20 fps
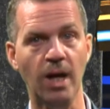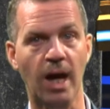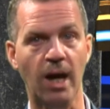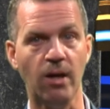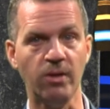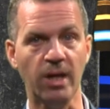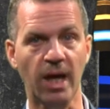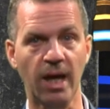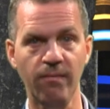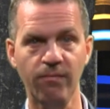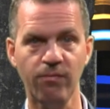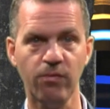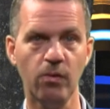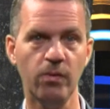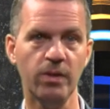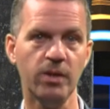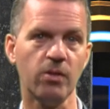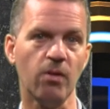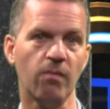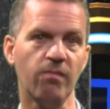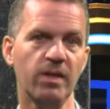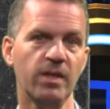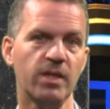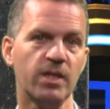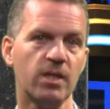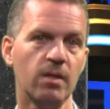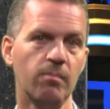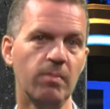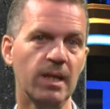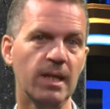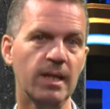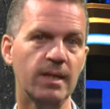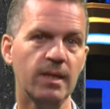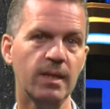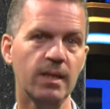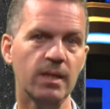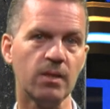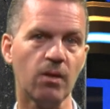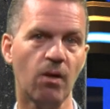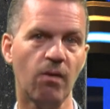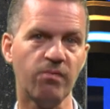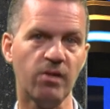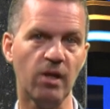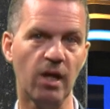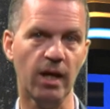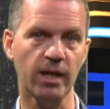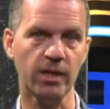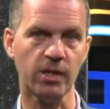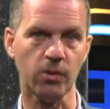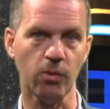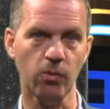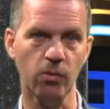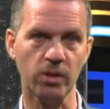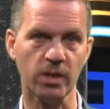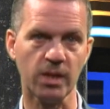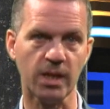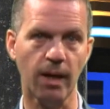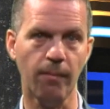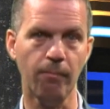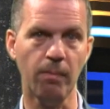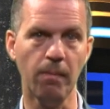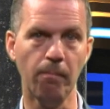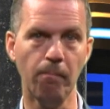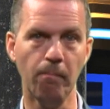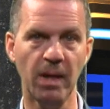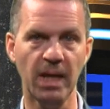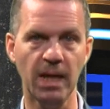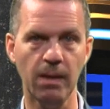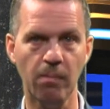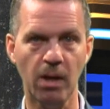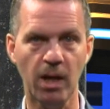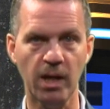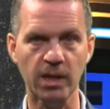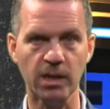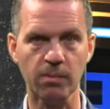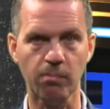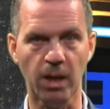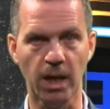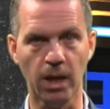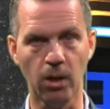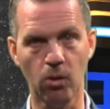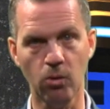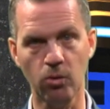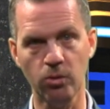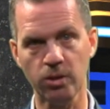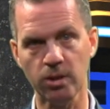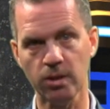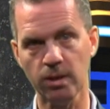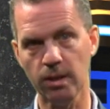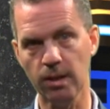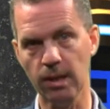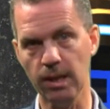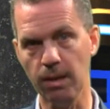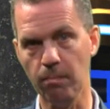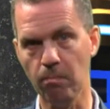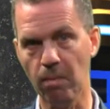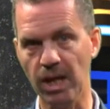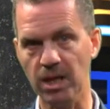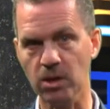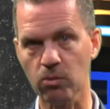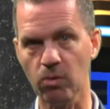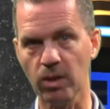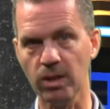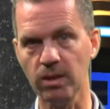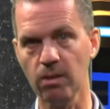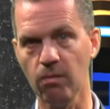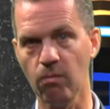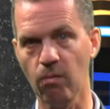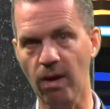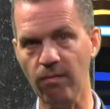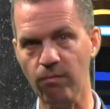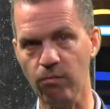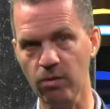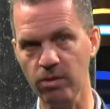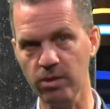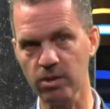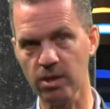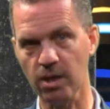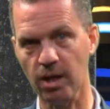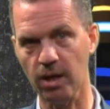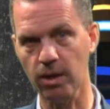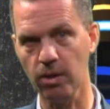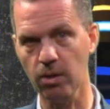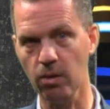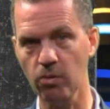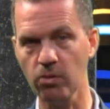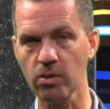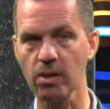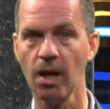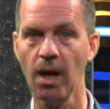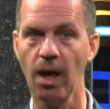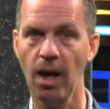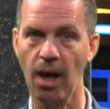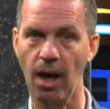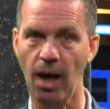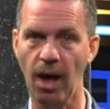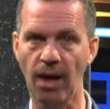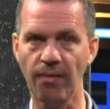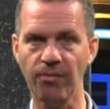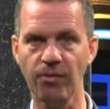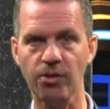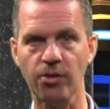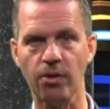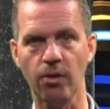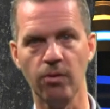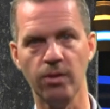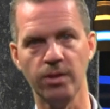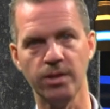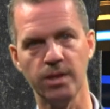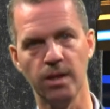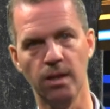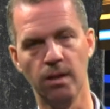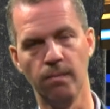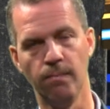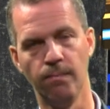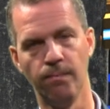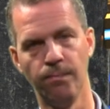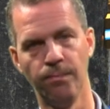how the influence of instabilities of the light source can be minimized by alternately measuring the reference diode and the solar cell.